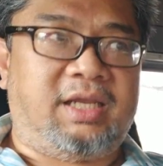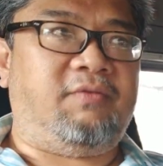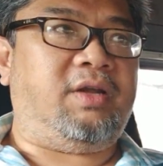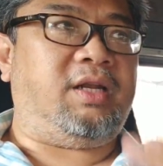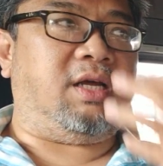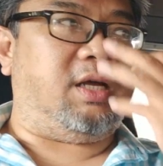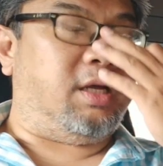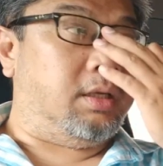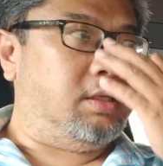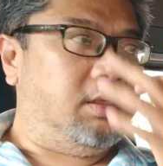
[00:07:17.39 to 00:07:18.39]
even
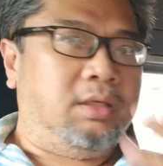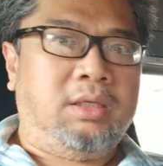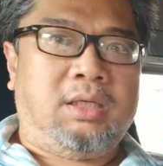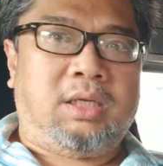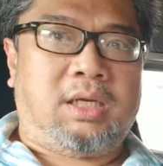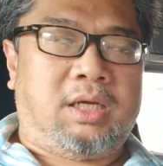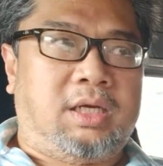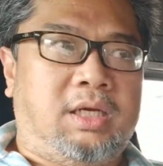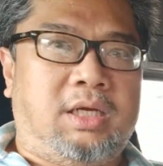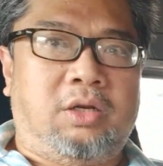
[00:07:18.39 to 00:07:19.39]
a,
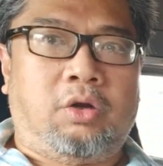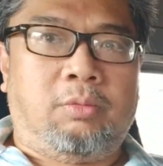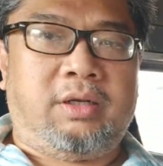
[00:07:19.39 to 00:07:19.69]
a normal